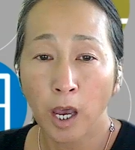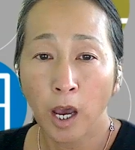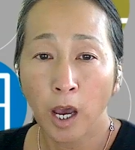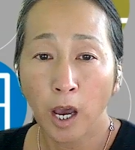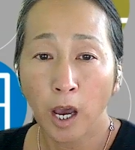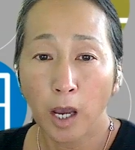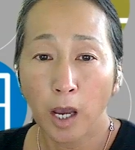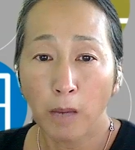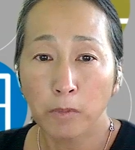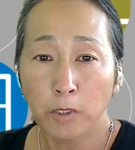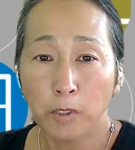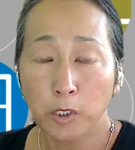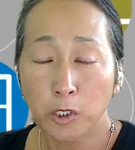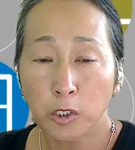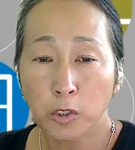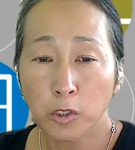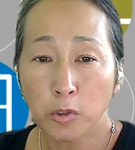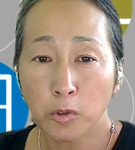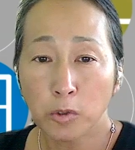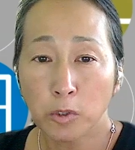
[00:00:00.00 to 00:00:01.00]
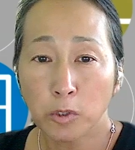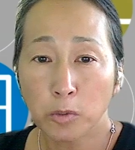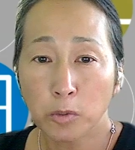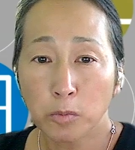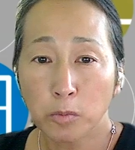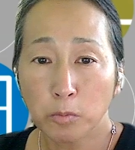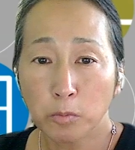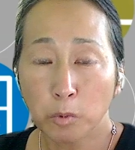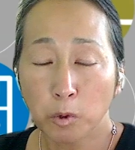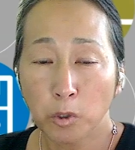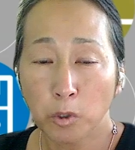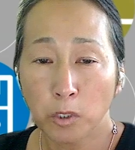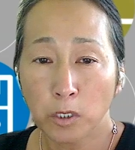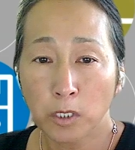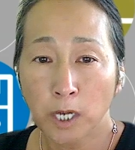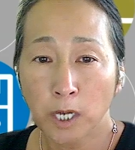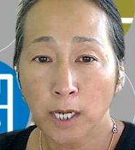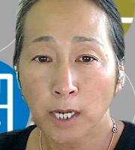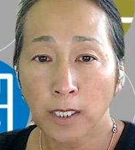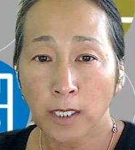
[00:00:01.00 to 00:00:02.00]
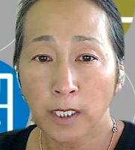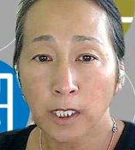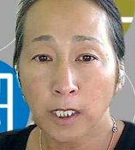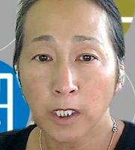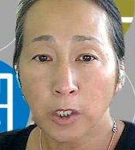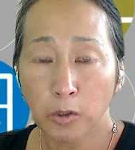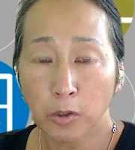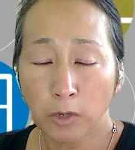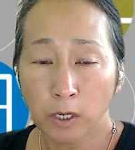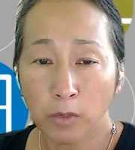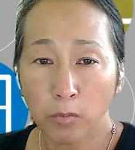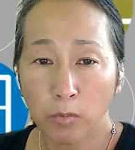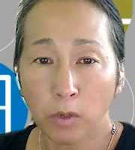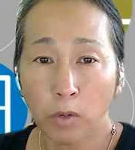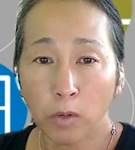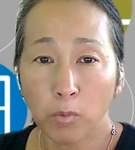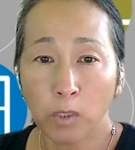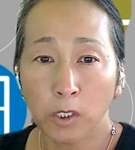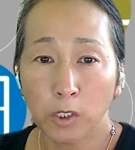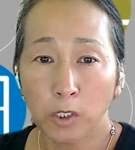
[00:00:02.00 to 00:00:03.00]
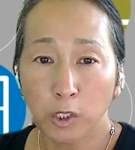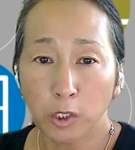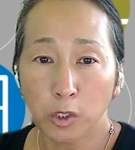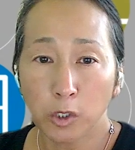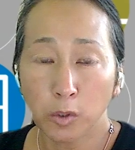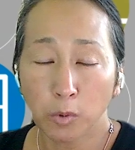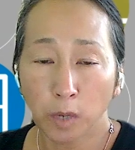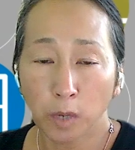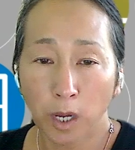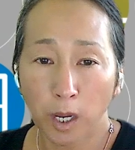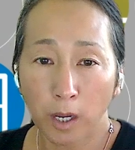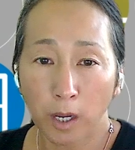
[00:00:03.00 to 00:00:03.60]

to more tightly integrate what we do